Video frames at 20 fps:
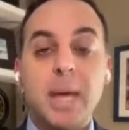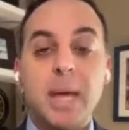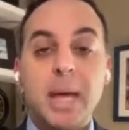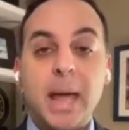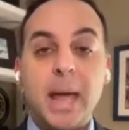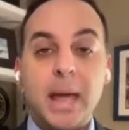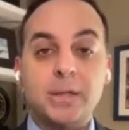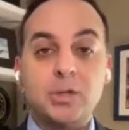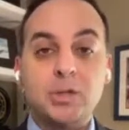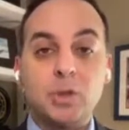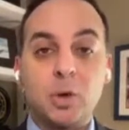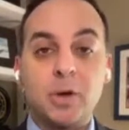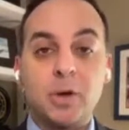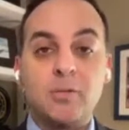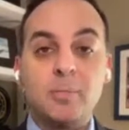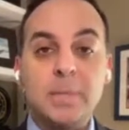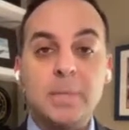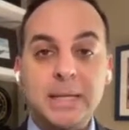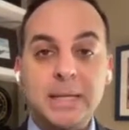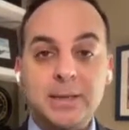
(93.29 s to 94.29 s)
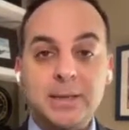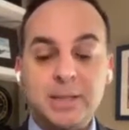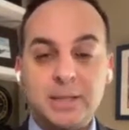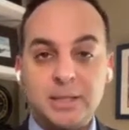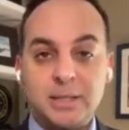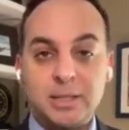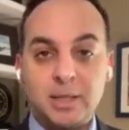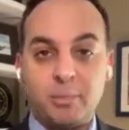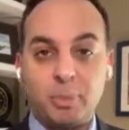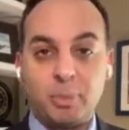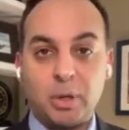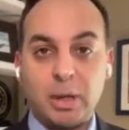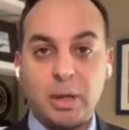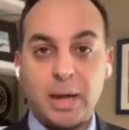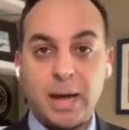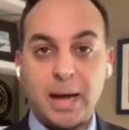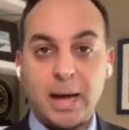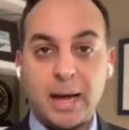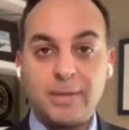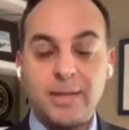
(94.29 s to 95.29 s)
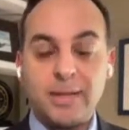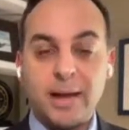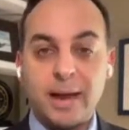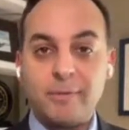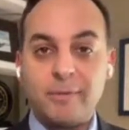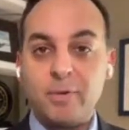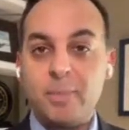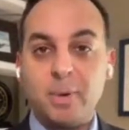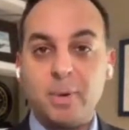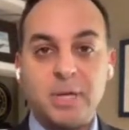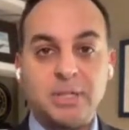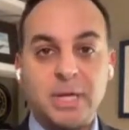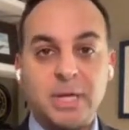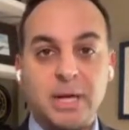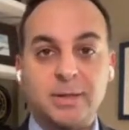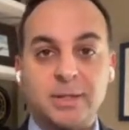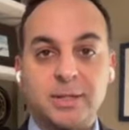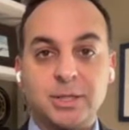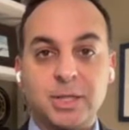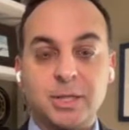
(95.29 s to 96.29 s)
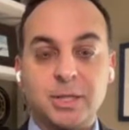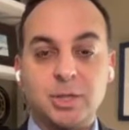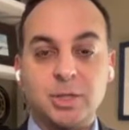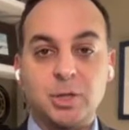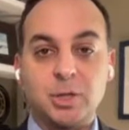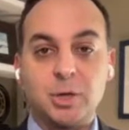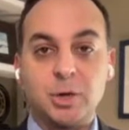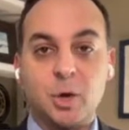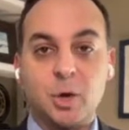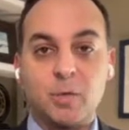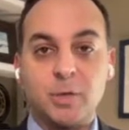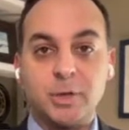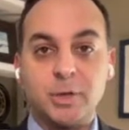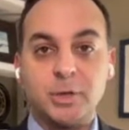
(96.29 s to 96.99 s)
and sort of meet this supply that everybody's had this concern over.